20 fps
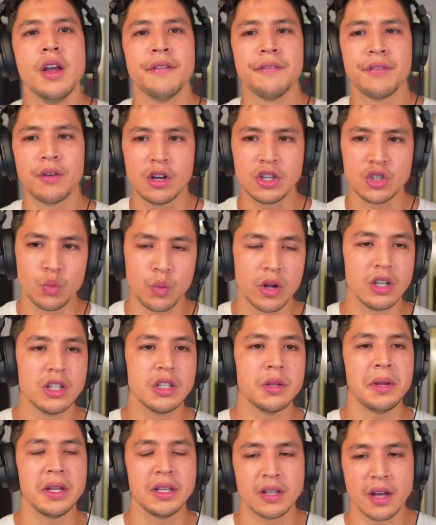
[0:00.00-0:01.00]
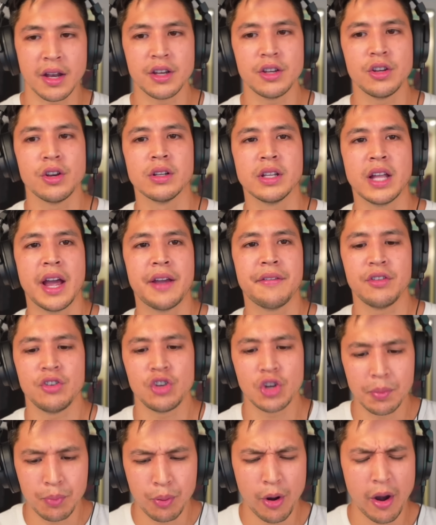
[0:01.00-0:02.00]
for his will to be done in your life, and
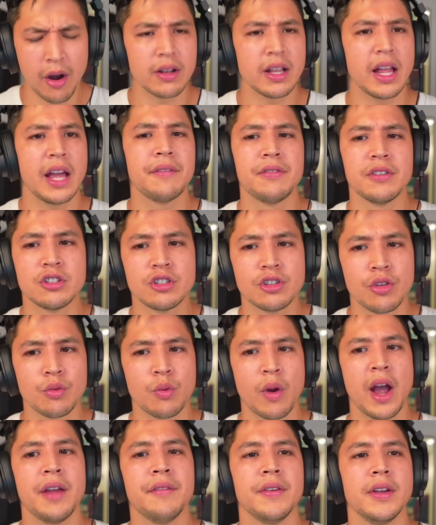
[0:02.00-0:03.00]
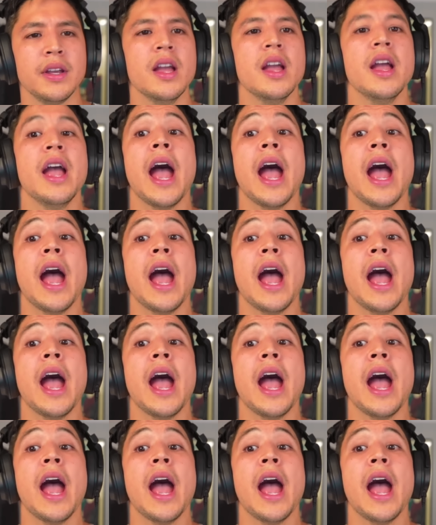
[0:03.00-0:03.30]
your prayer life is thriving,